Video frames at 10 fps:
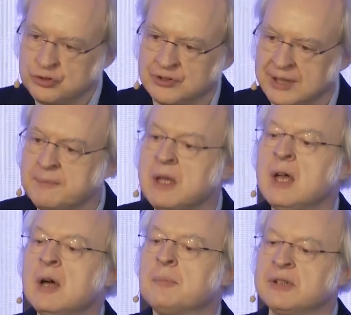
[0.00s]
them,
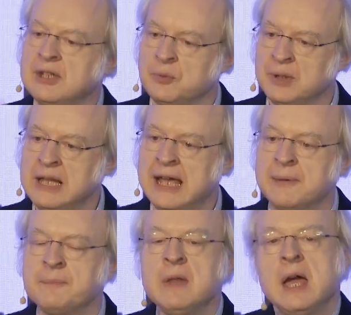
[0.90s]
but they will
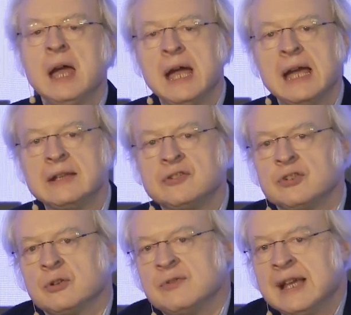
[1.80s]
happen. And
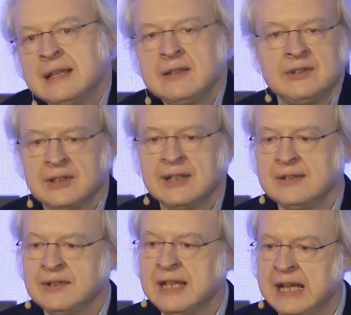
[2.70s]
so that
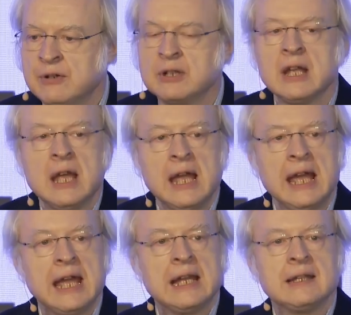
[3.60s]
is inherent.
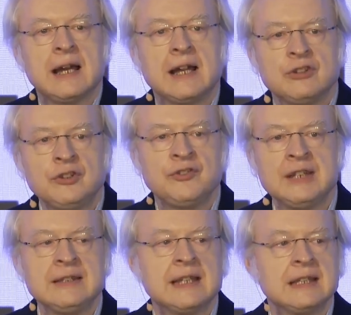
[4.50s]
And I just
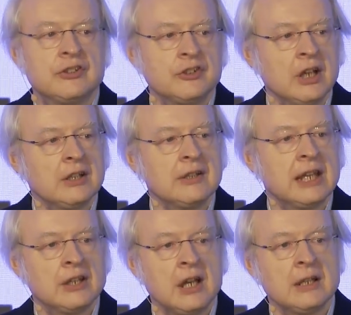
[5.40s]
think that
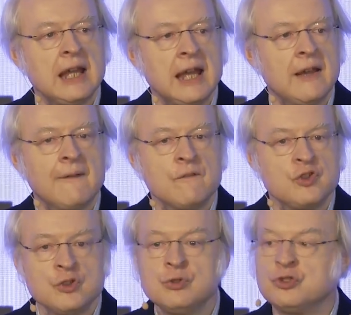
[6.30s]
they're not
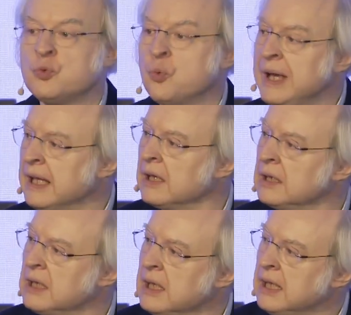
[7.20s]
used
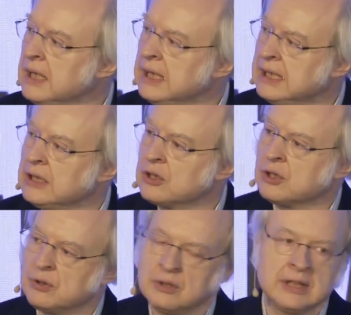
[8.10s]
well in
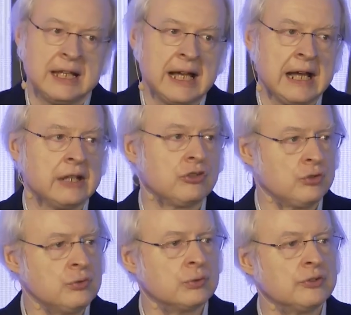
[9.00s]
current AI
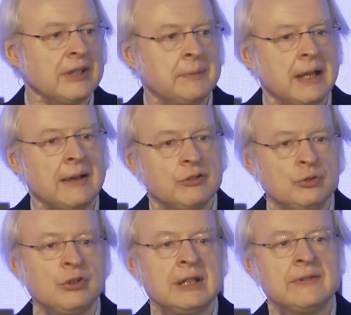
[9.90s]
tools. And I
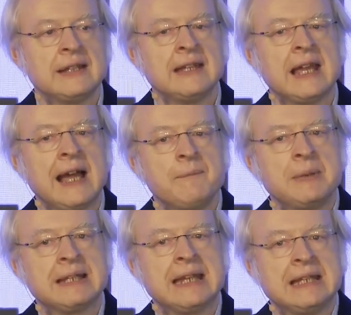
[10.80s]
do say that they have
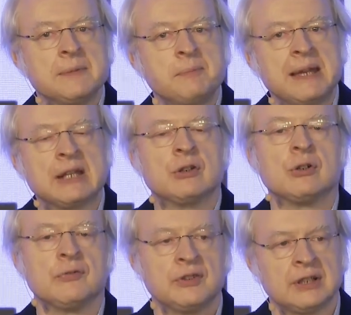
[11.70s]
been getting better
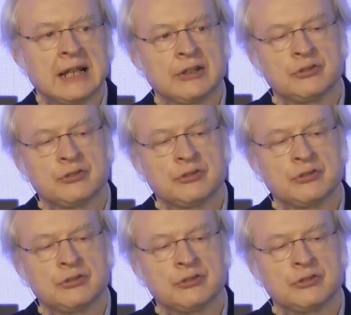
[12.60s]
over the last